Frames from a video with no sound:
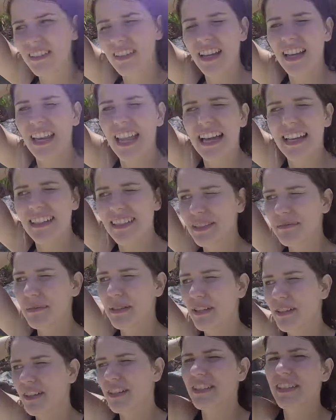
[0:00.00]
the length
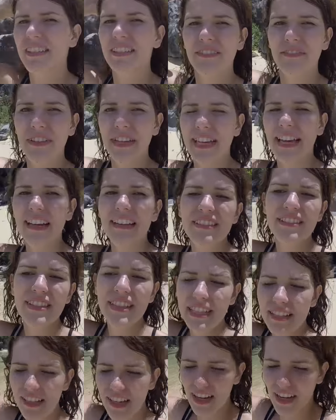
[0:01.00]
because we can
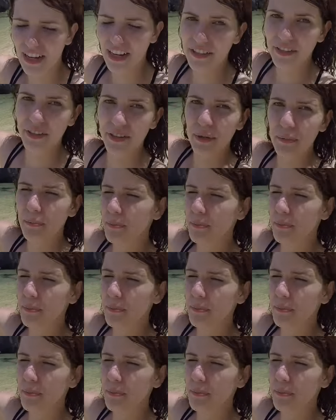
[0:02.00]
see the other